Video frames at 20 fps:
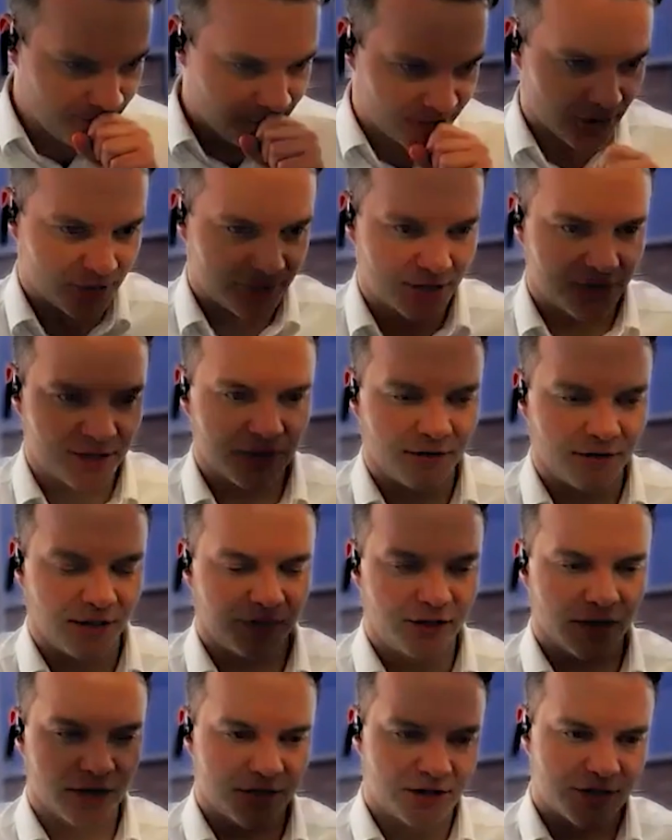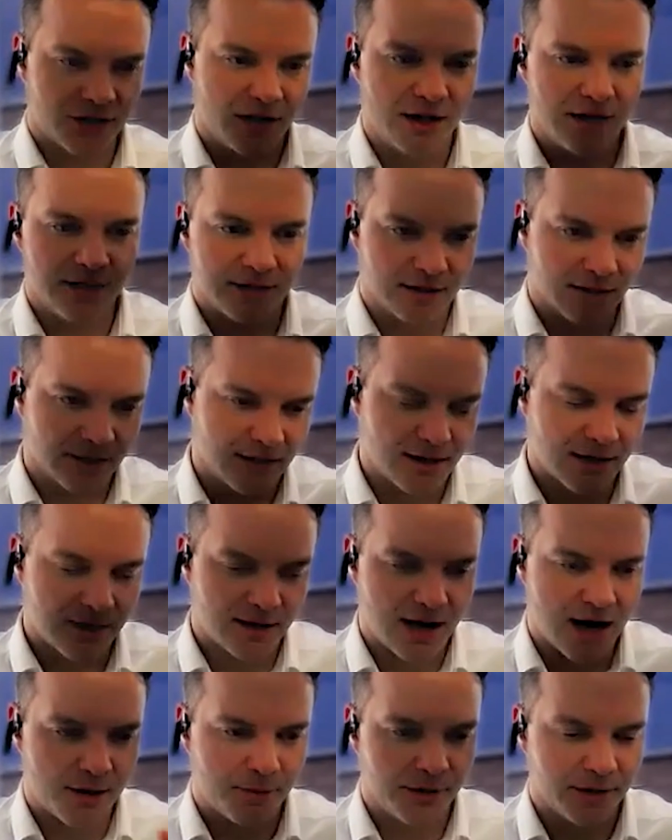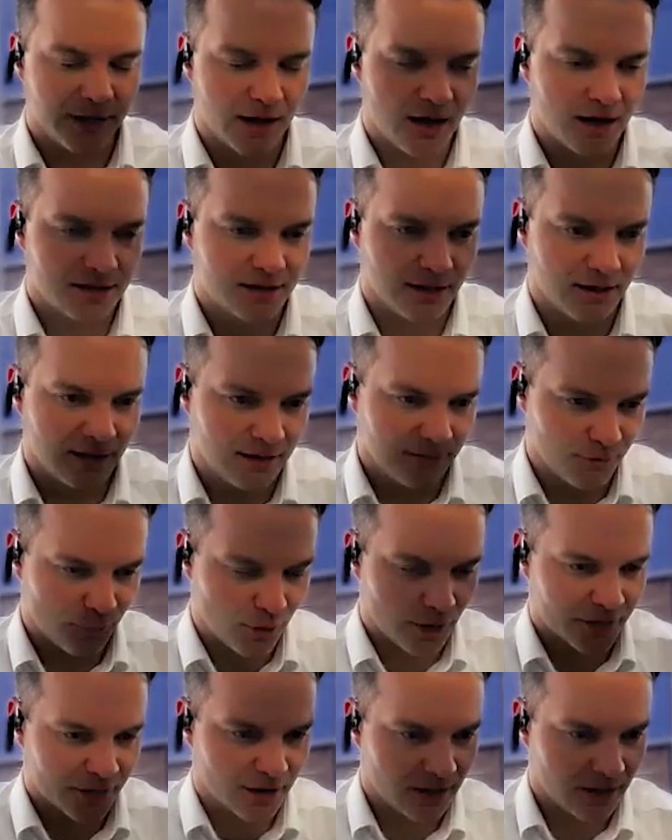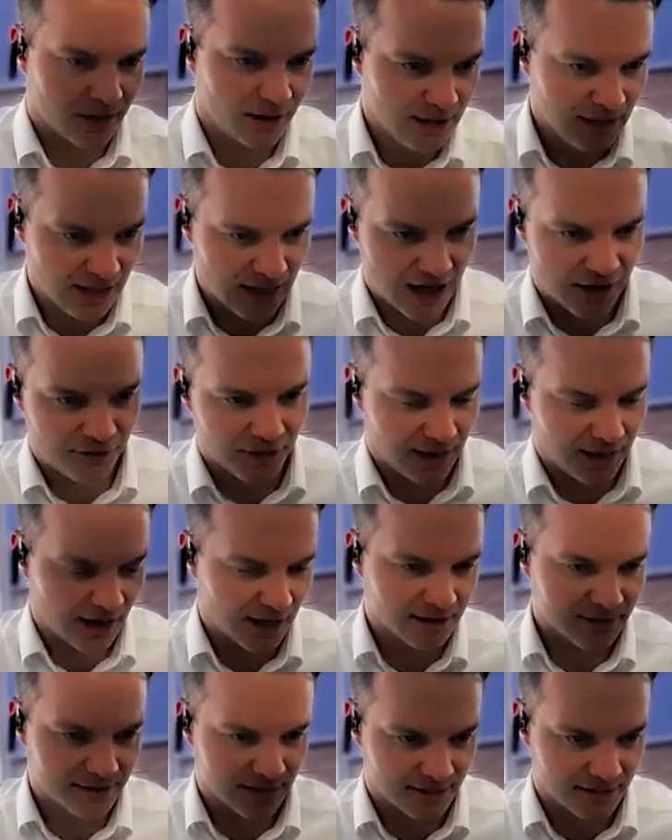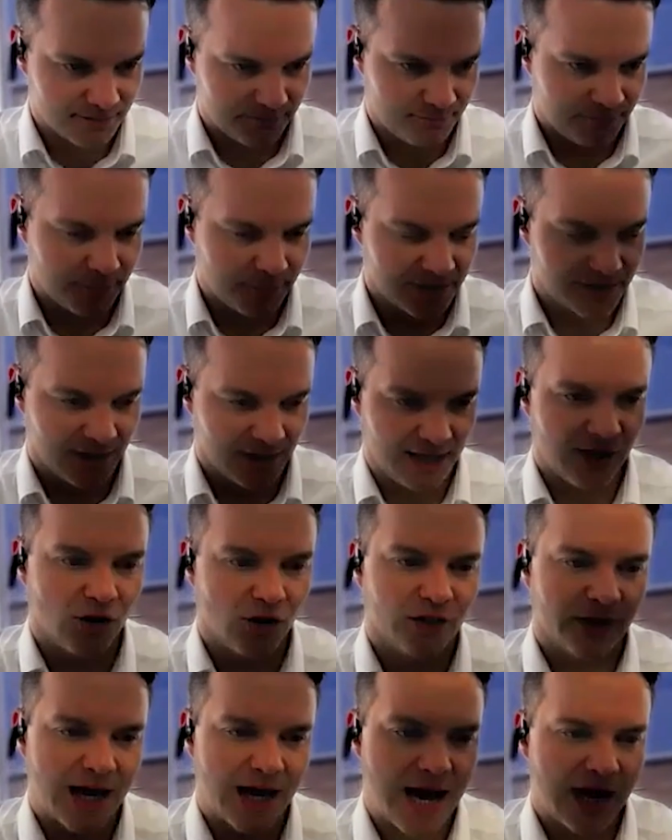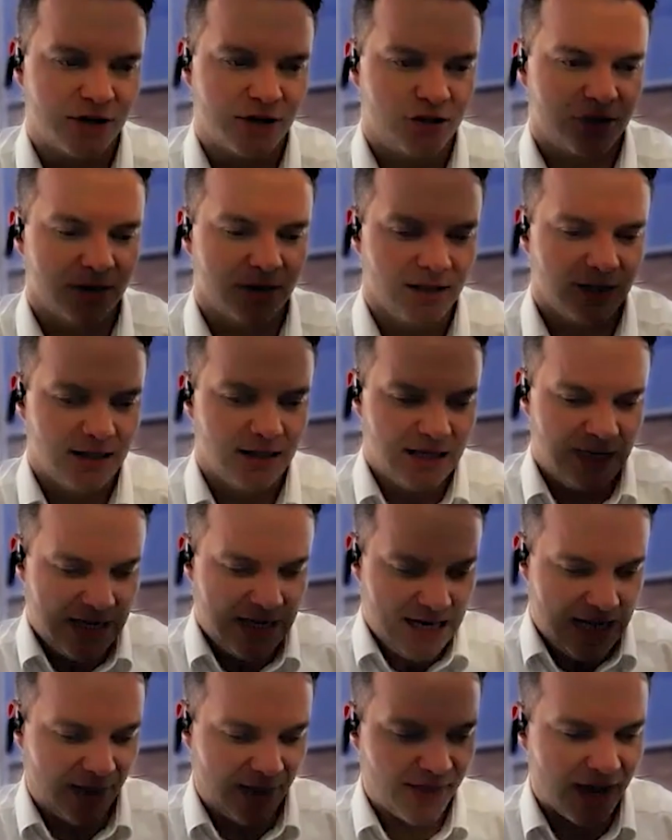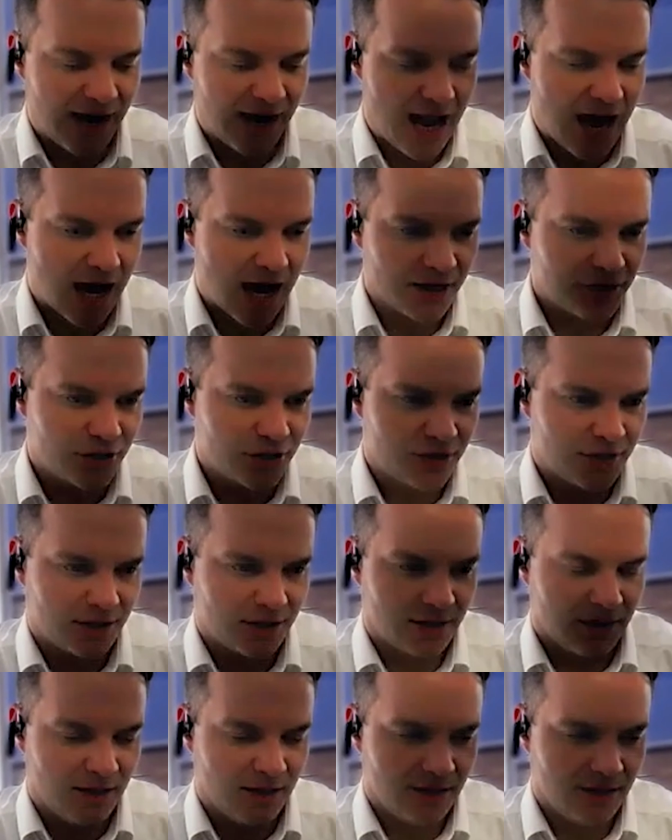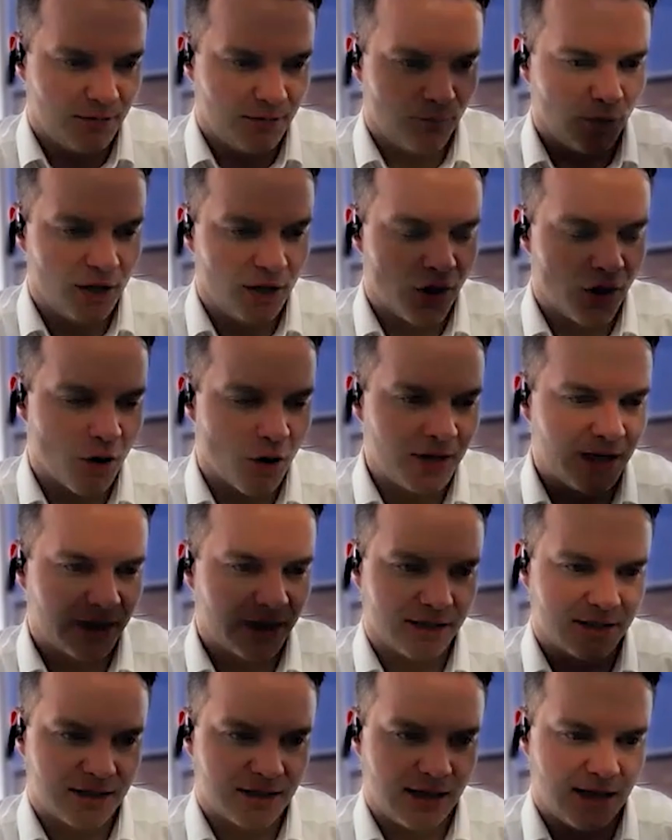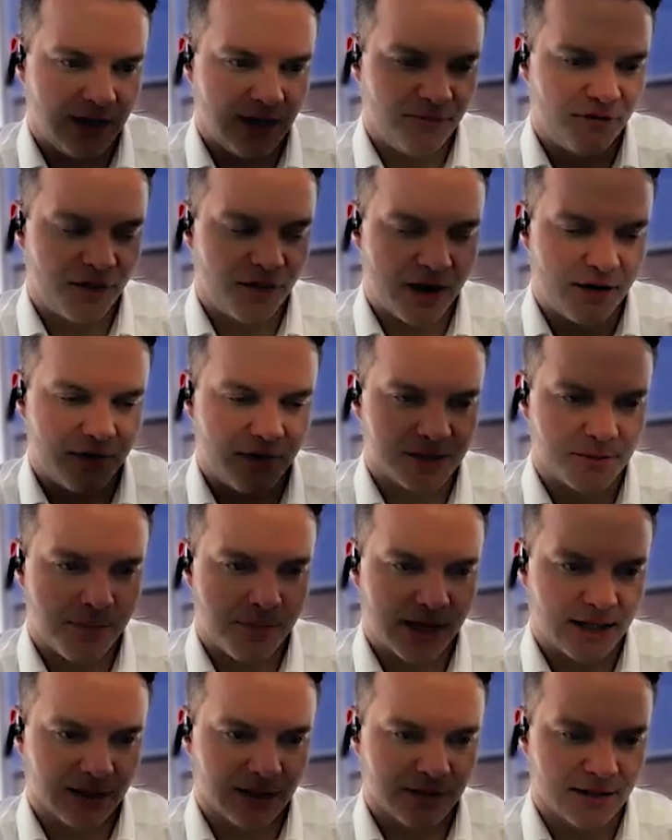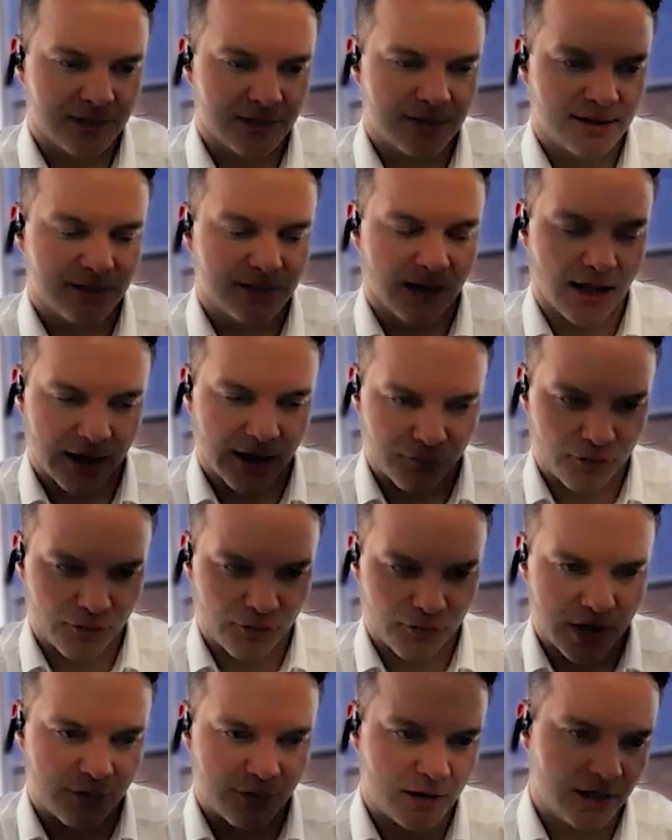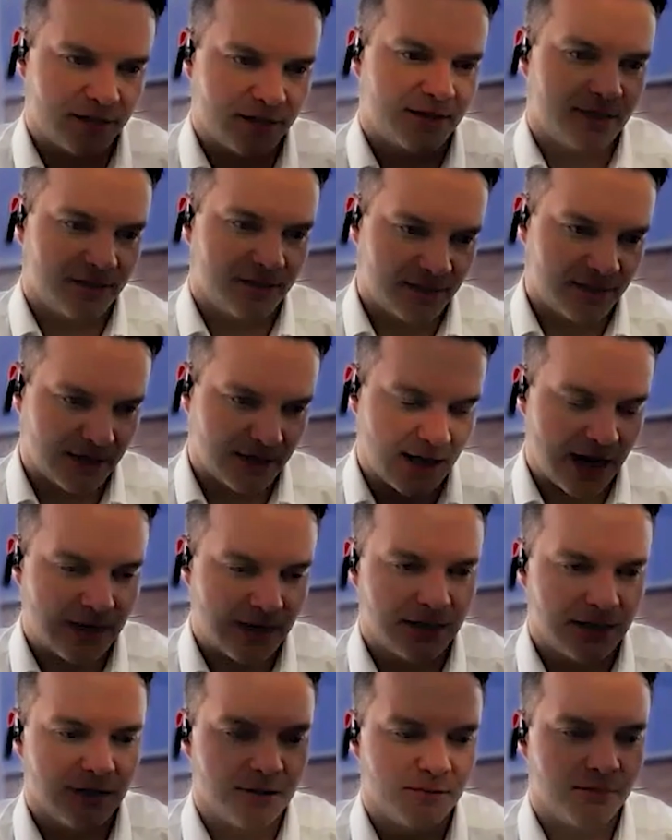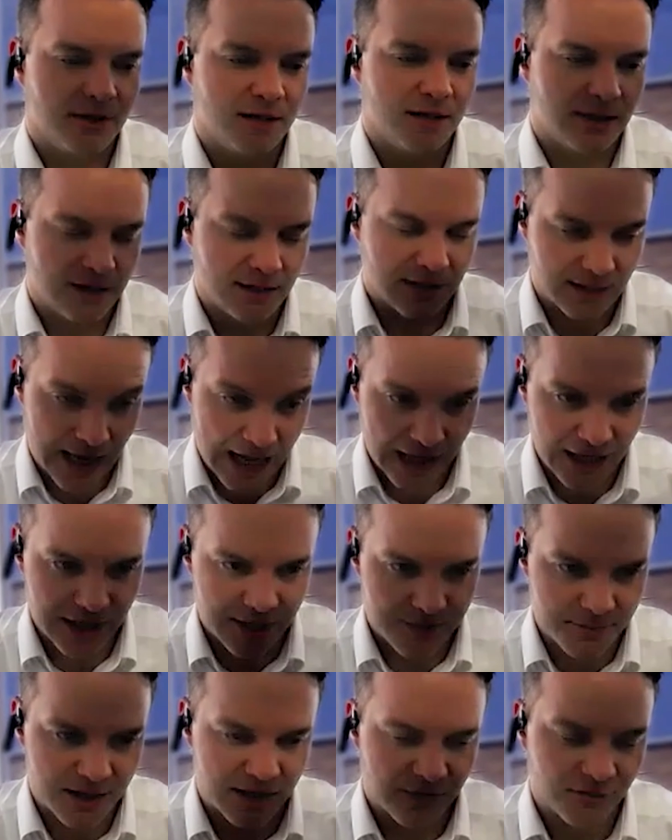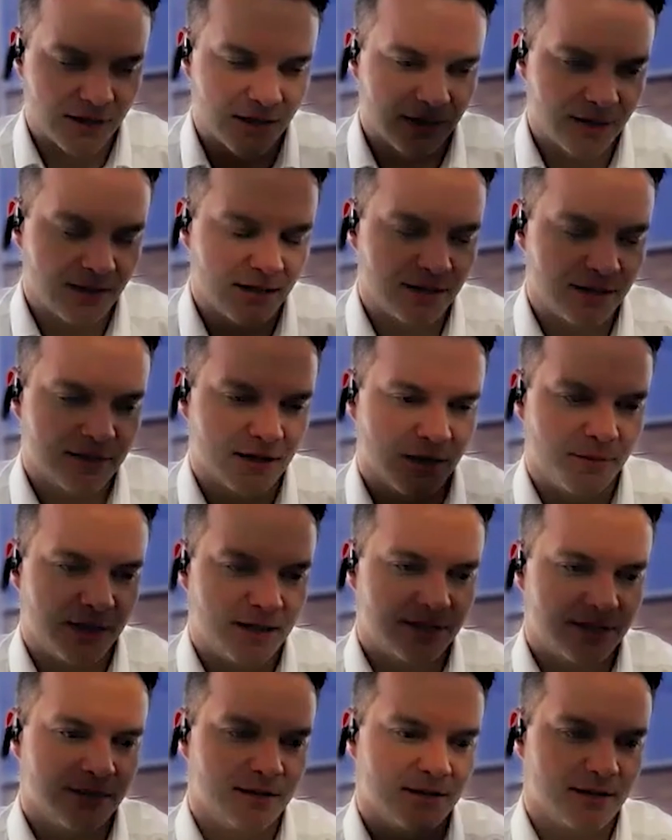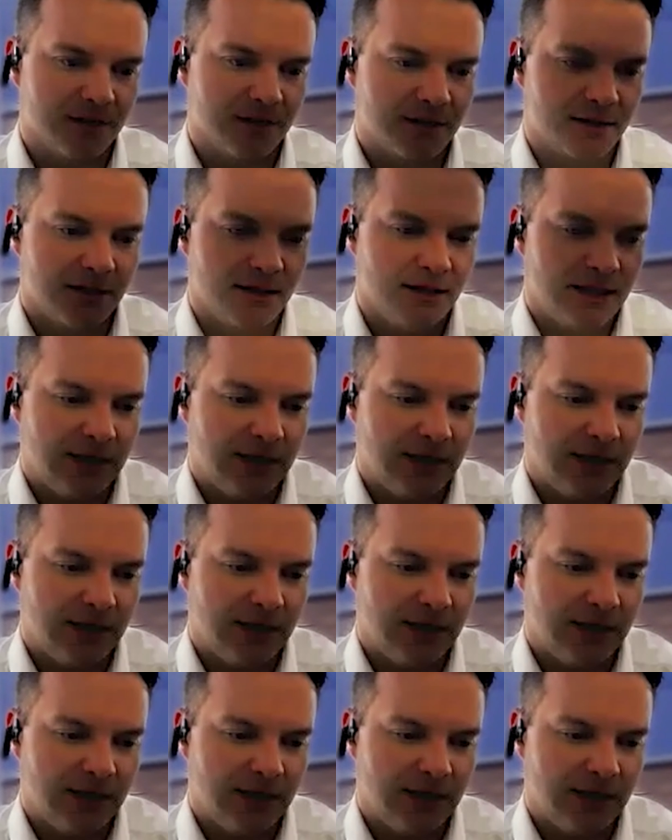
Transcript: so it's the stuff that doesn't turn into carbon dioxide and water. Everything else is basically called ash, and that ash will normally contain various metals like rare earths, scandium, gallium, even in, in some instances,